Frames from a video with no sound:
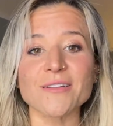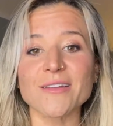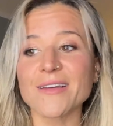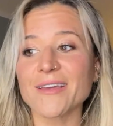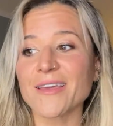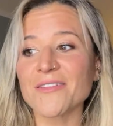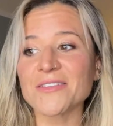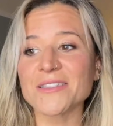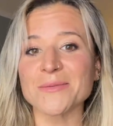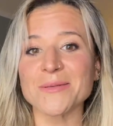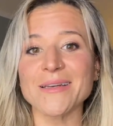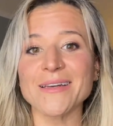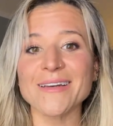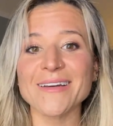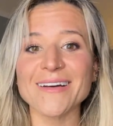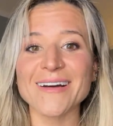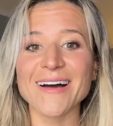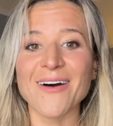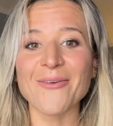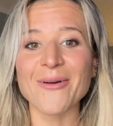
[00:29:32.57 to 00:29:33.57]
Like, give it to
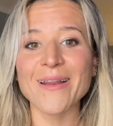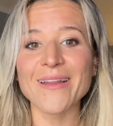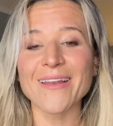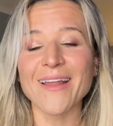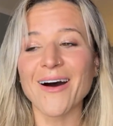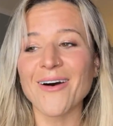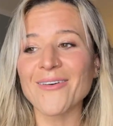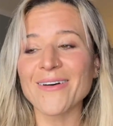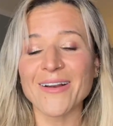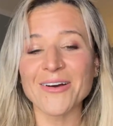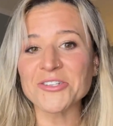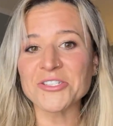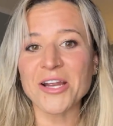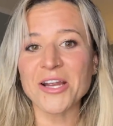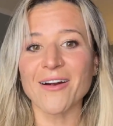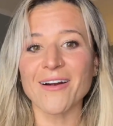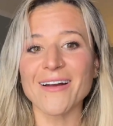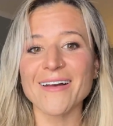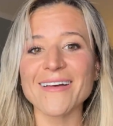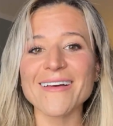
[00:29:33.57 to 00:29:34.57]
me. I want to know and I'll
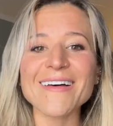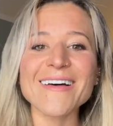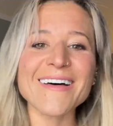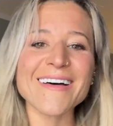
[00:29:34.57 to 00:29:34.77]
share it,